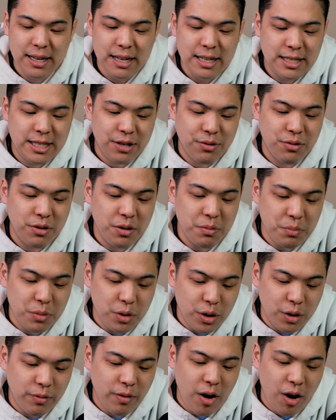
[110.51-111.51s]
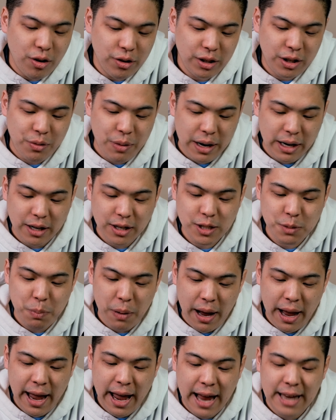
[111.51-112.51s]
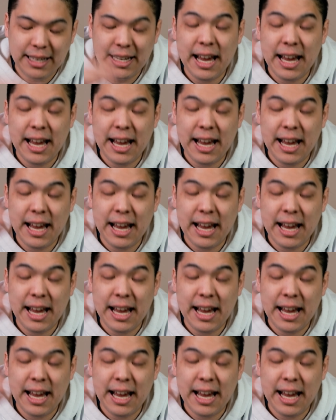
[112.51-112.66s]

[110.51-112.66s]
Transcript: to remove all the Quakers by hand.